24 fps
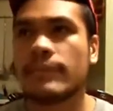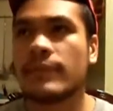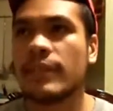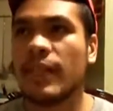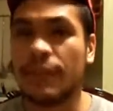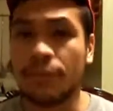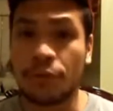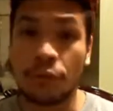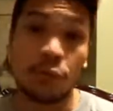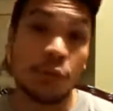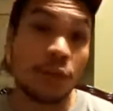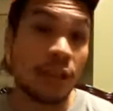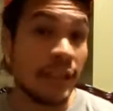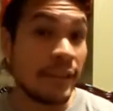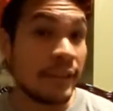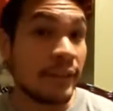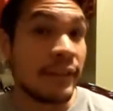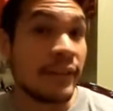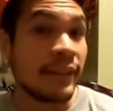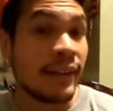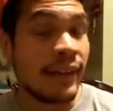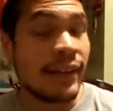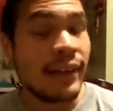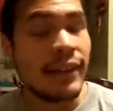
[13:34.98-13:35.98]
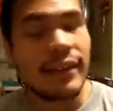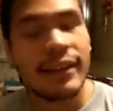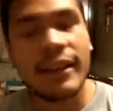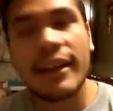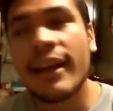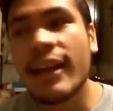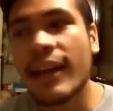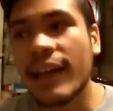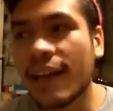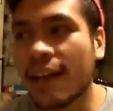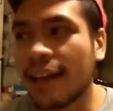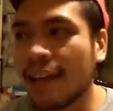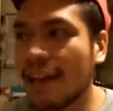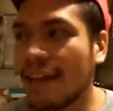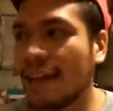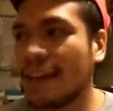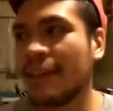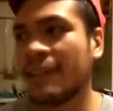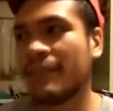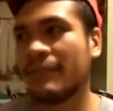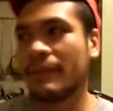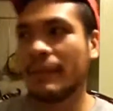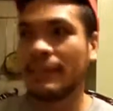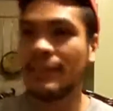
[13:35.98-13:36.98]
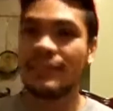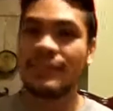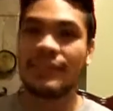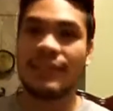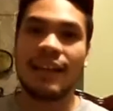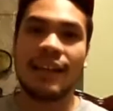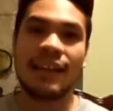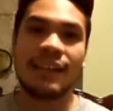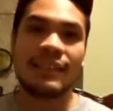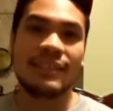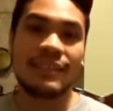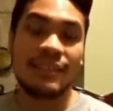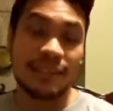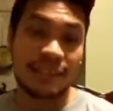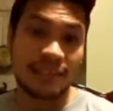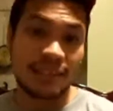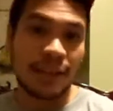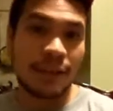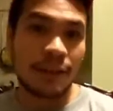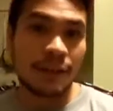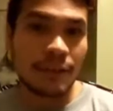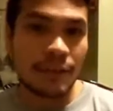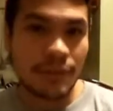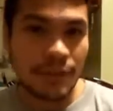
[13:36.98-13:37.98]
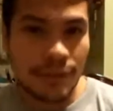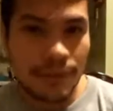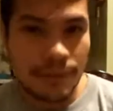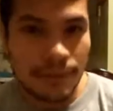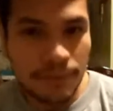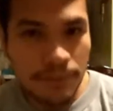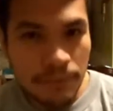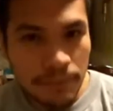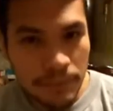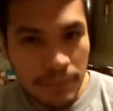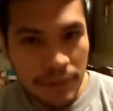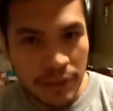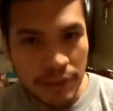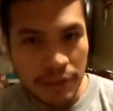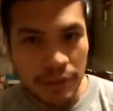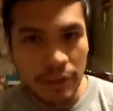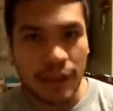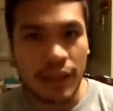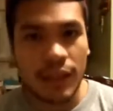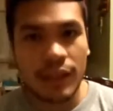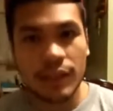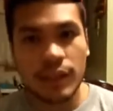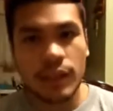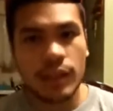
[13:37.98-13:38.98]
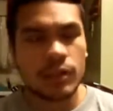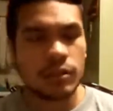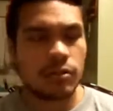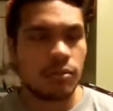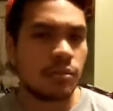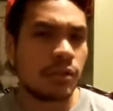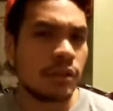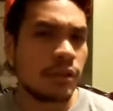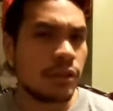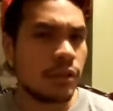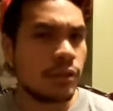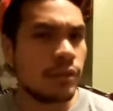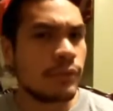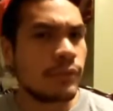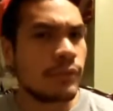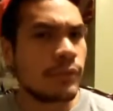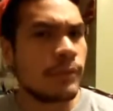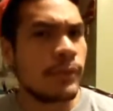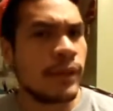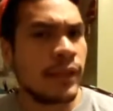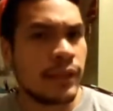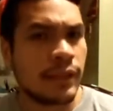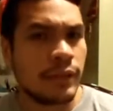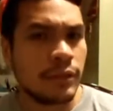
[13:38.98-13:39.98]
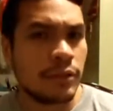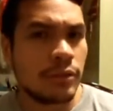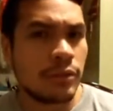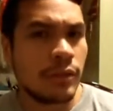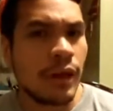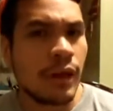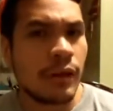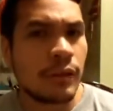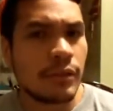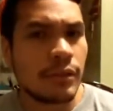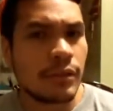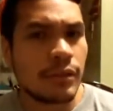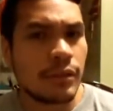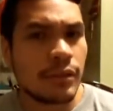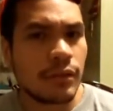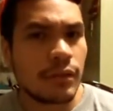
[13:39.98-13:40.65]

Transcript: if you're really good at it, I'd say 6 hours. You do that. So what do you do for the remaining 2 hours?